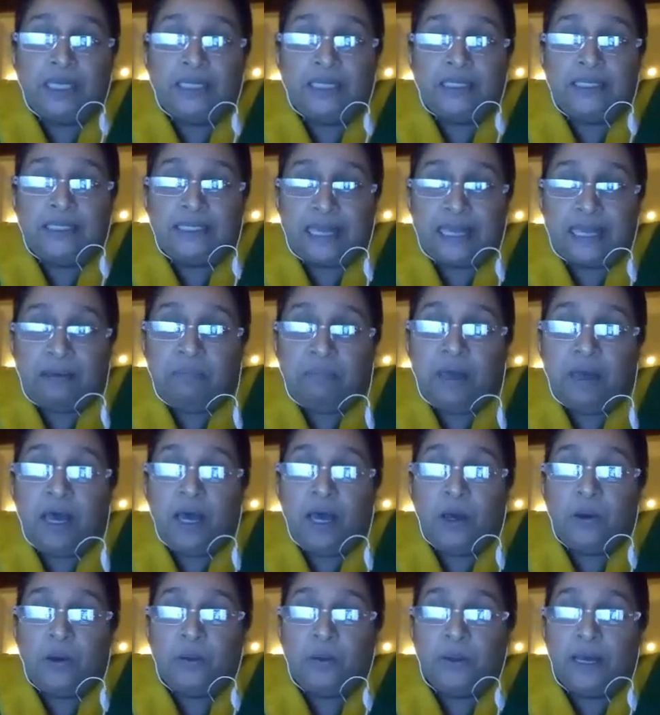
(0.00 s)

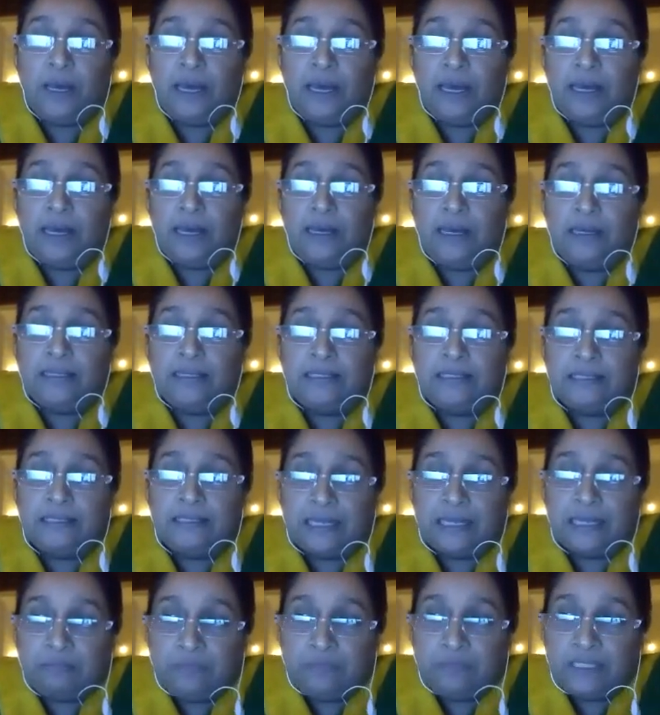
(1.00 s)
somehow,
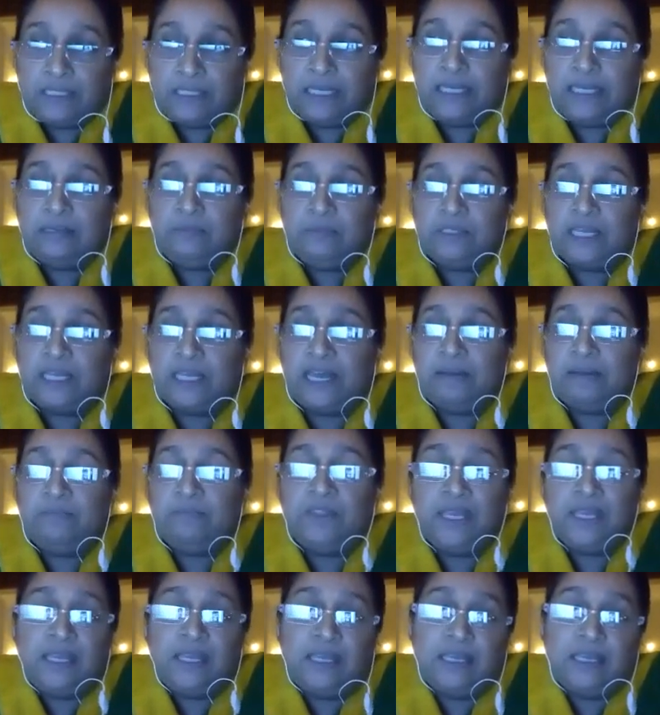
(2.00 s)
sometimes
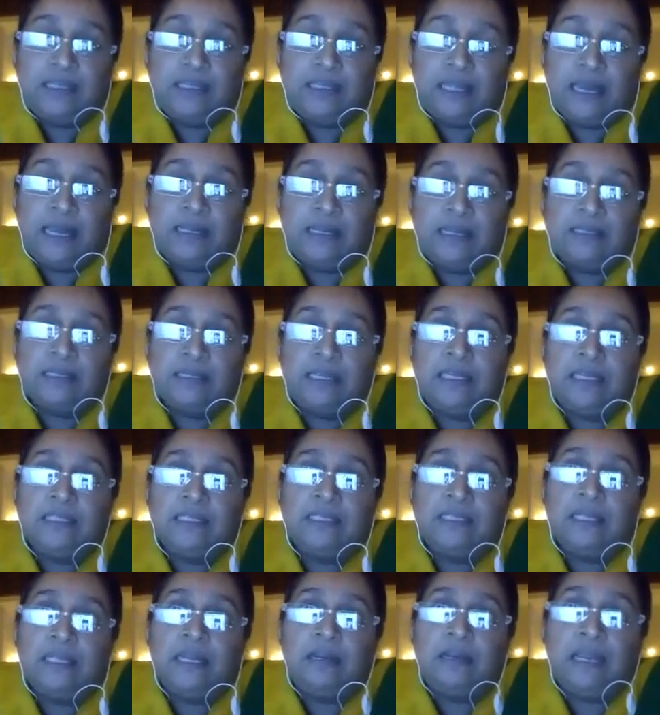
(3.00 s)
I'm thinking that,
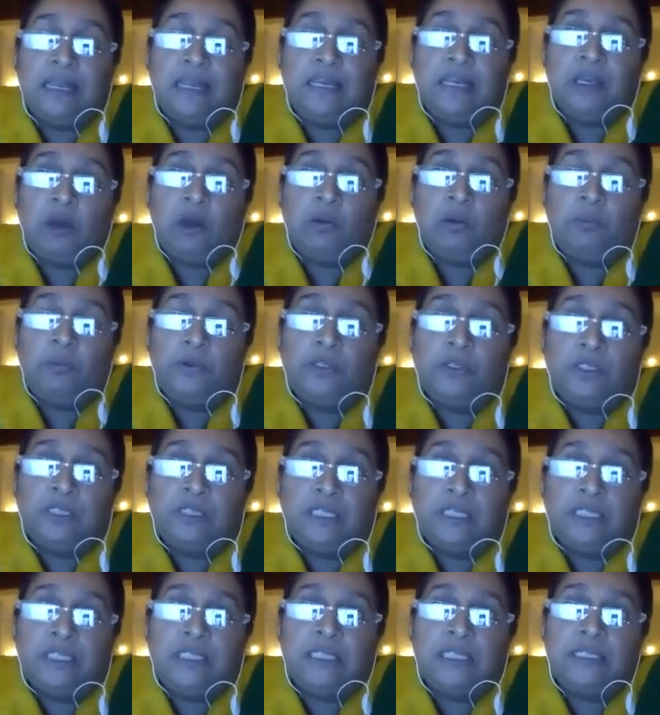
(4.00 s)
is there any
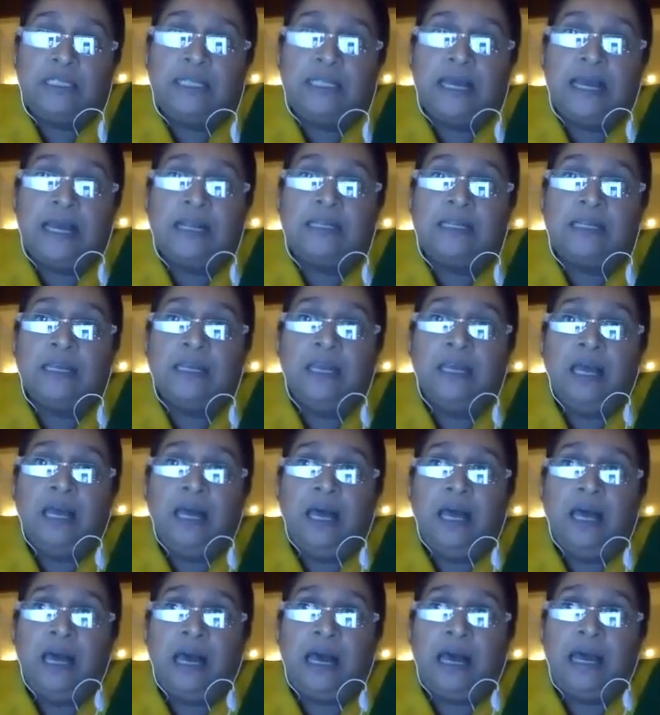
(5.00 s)
opportunity that
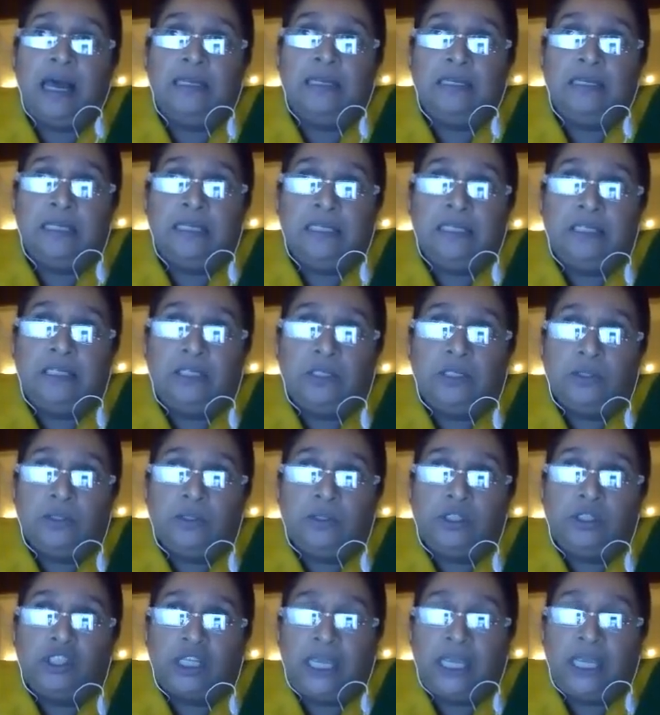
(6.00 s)
I need
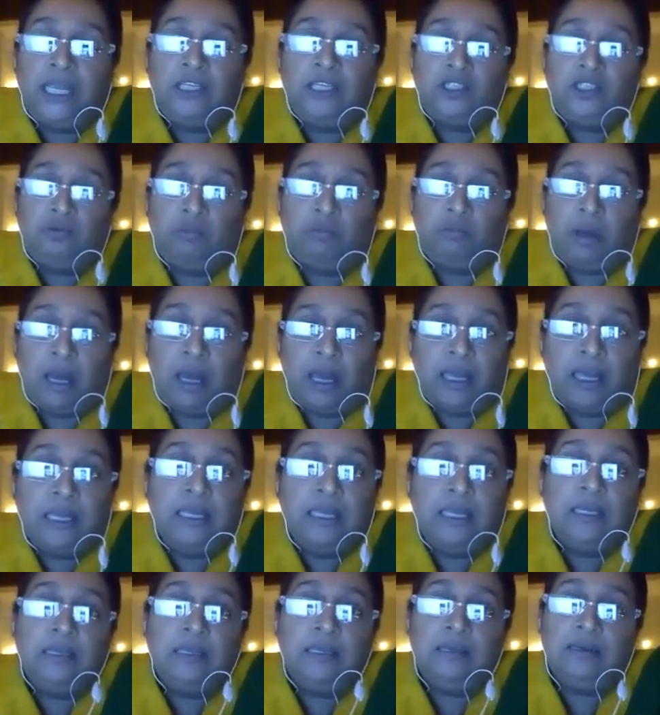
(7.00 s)
to change
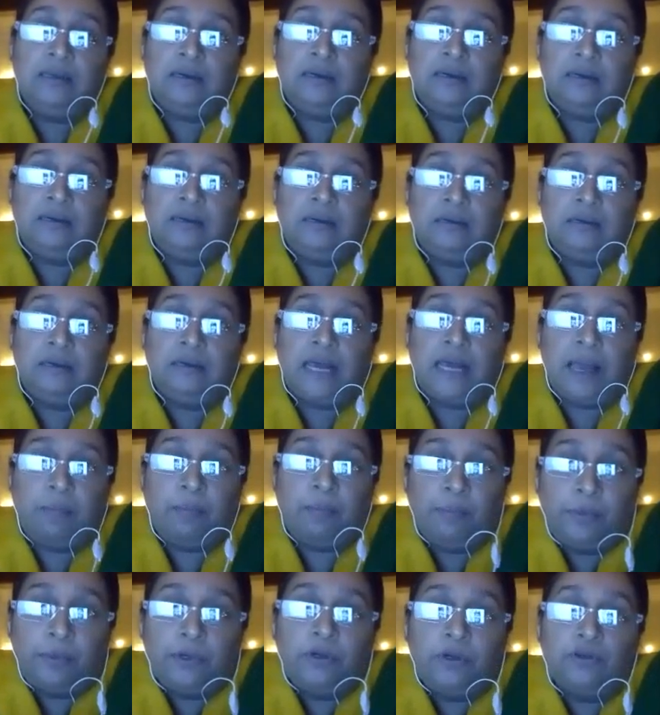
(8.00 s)
my
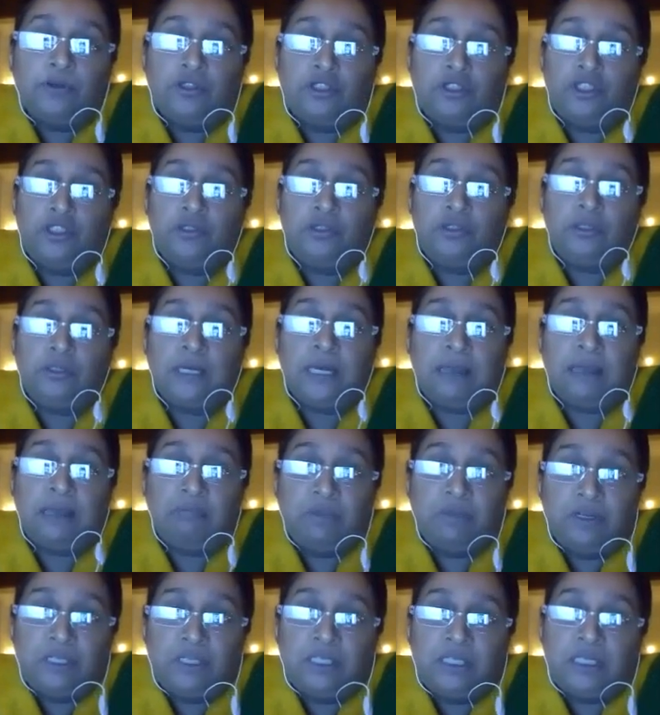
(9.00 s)
approach to the
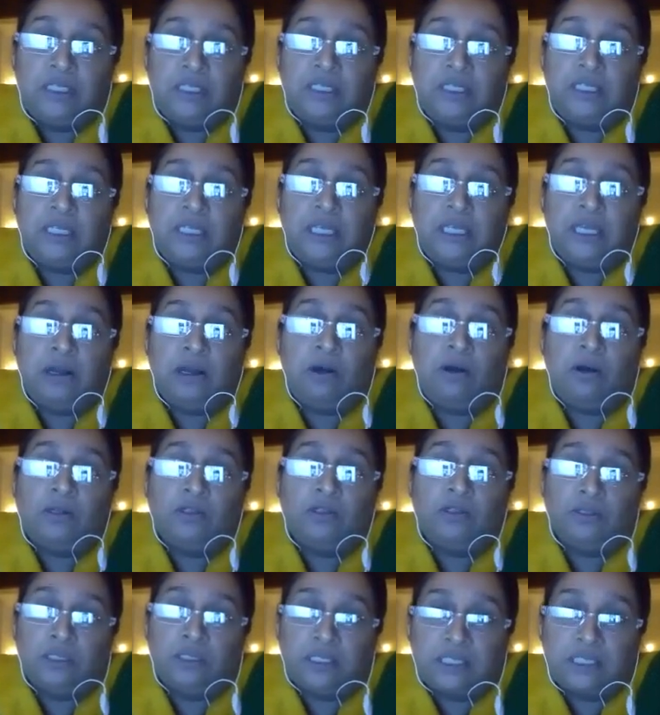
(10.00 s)
emergency or
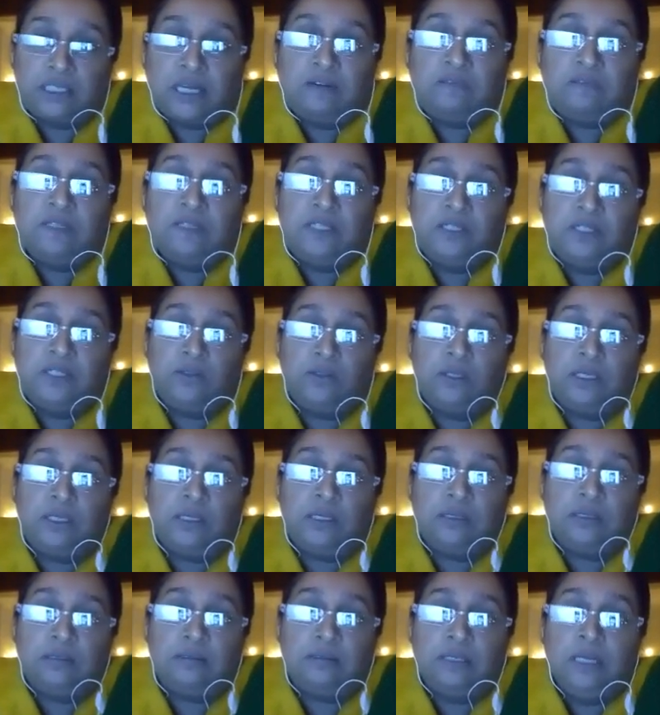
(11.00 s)
to the service to
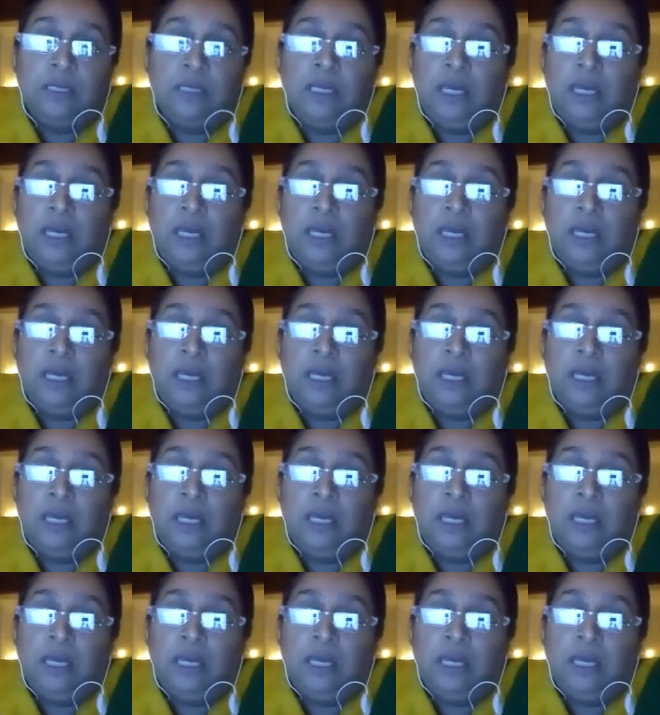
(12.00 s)
the